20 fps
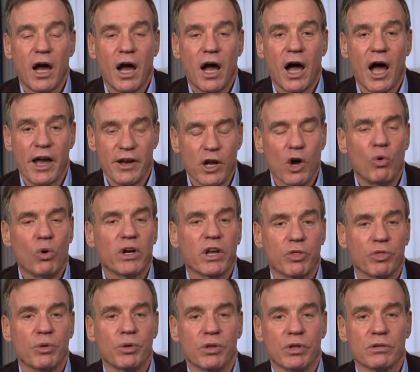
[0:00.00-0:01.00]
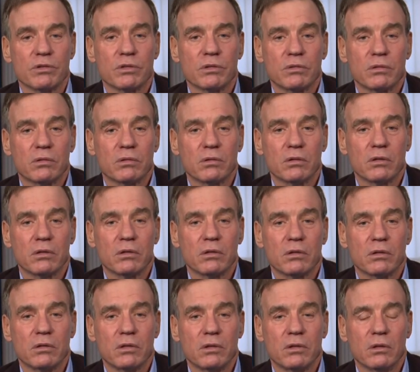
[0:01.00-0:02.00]
I know we'll get through this.
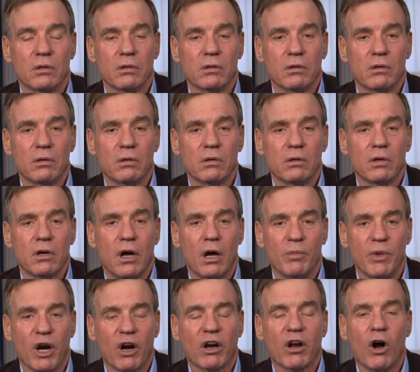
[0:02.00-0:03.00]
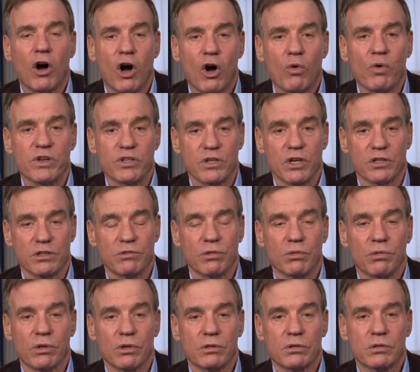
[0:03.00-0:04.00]
You know? America always gets through
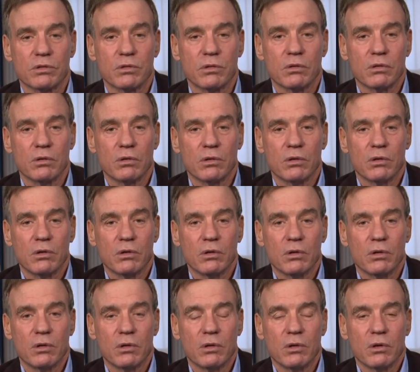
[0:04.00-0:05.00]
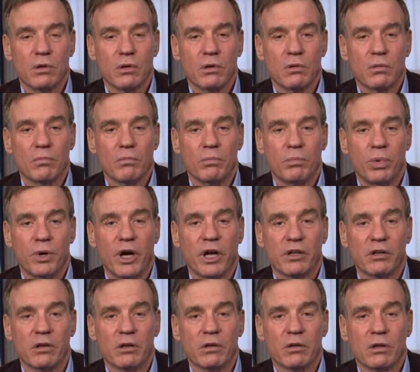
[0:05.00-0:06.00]
this.
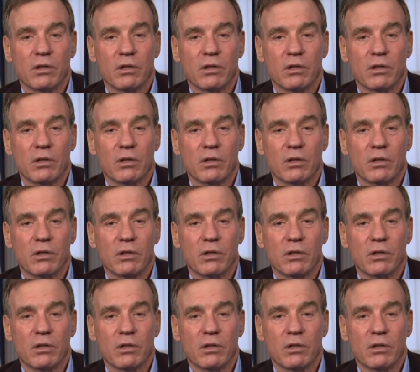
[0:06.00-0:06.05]
But